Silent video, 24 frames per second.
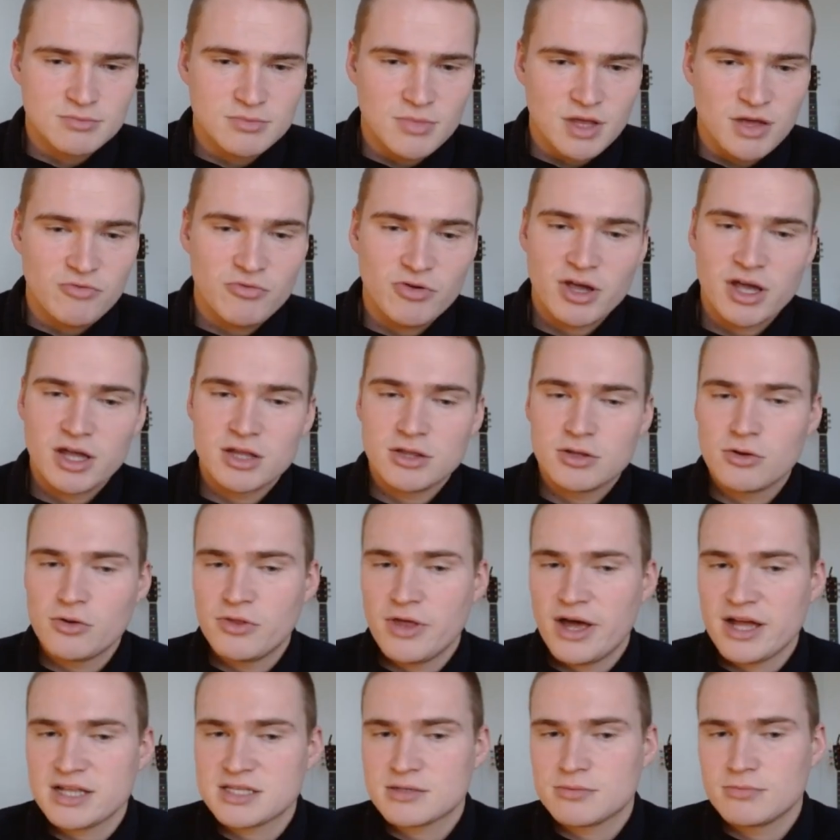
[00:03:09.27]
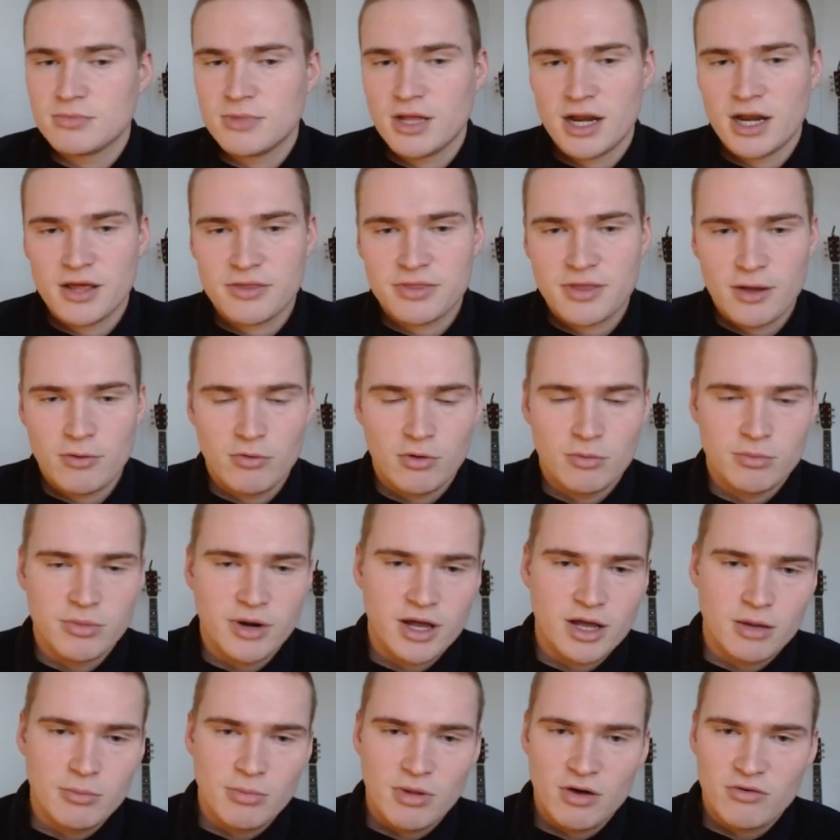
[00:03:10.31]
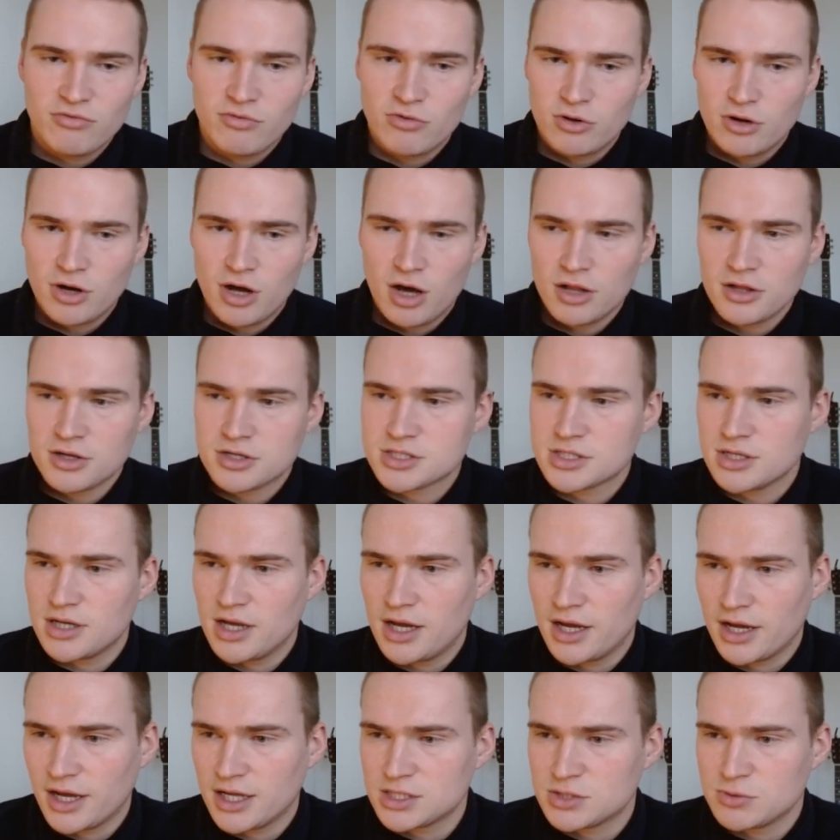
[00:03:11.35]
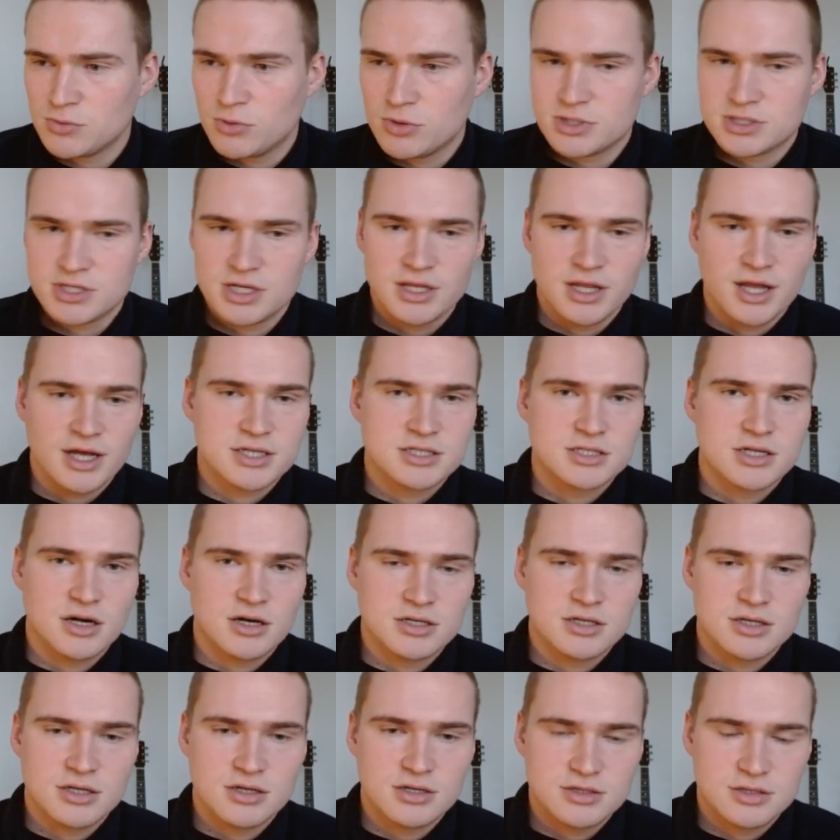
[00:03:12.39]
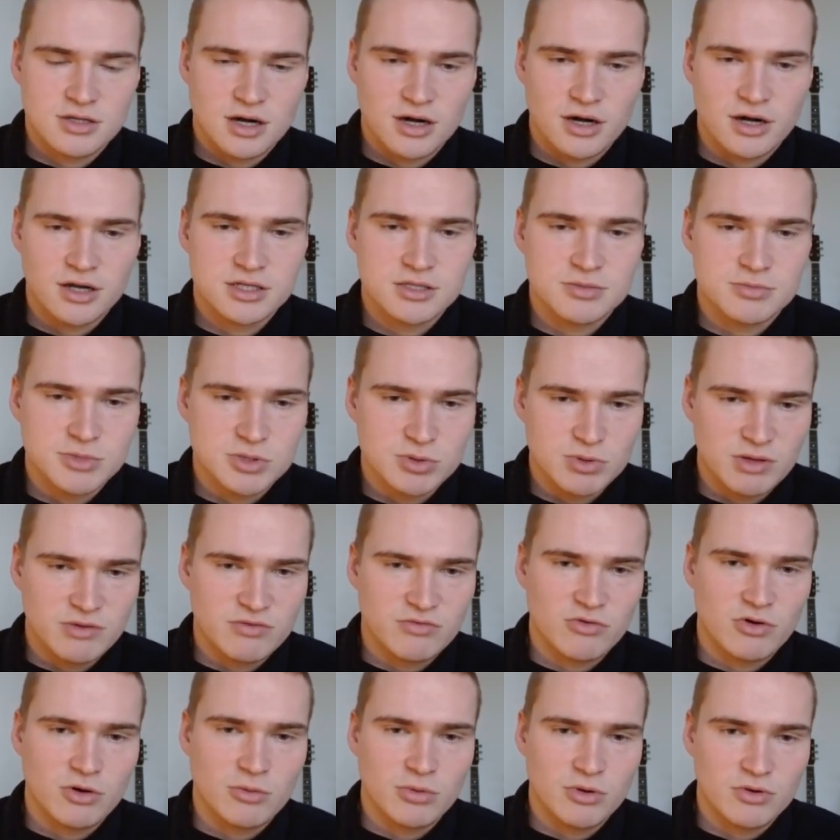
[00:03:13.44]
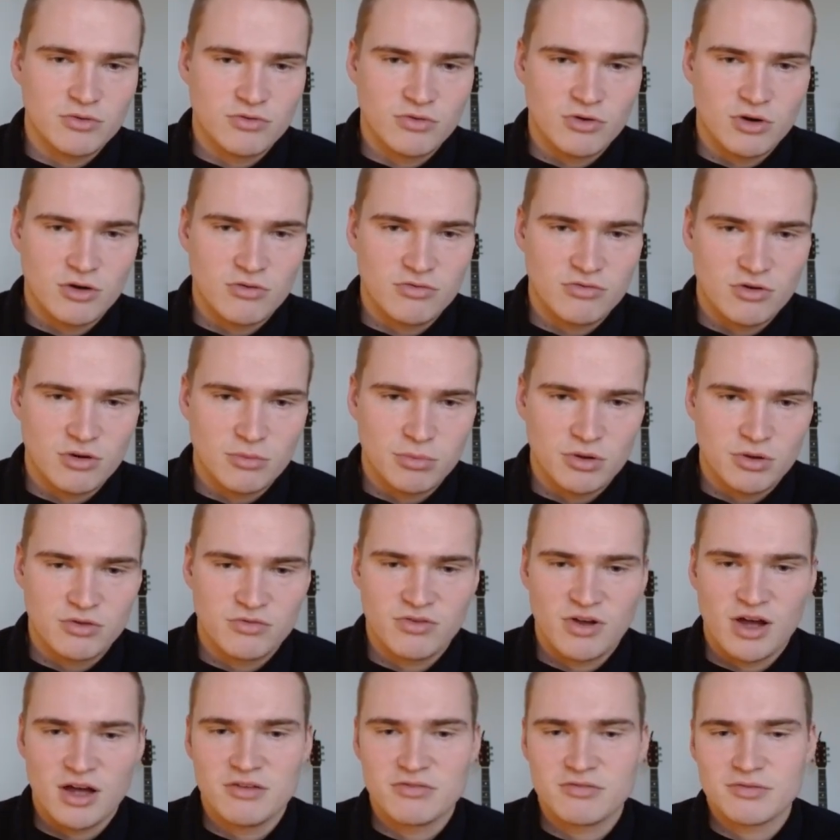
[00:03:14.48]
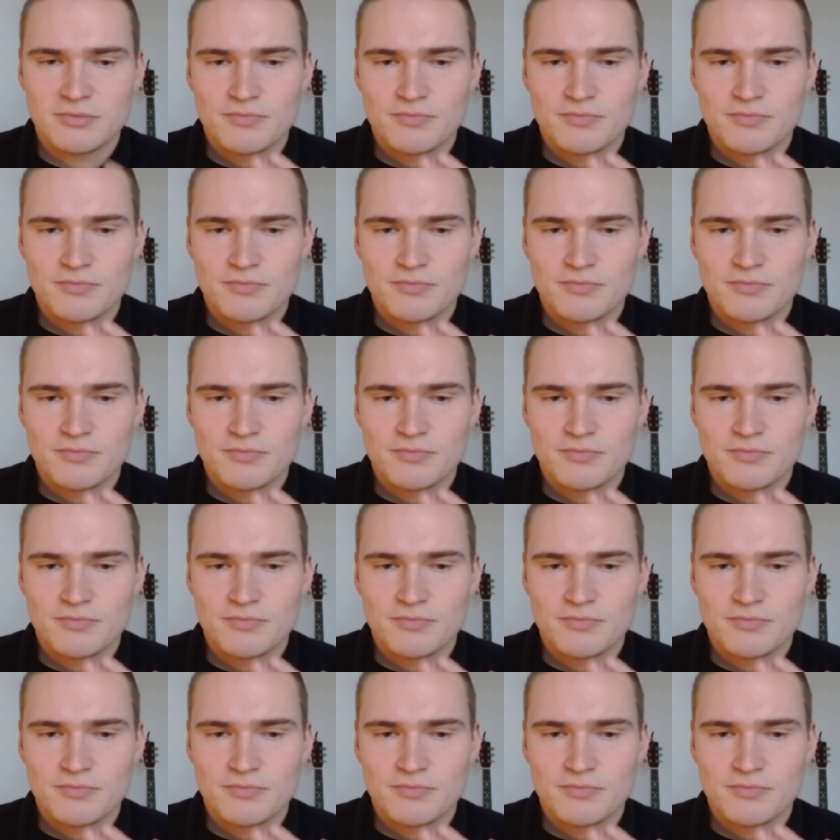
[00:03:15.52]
If we can do that, then I think we'll break above four dollars and get towards the next tar target between four point four and four point five.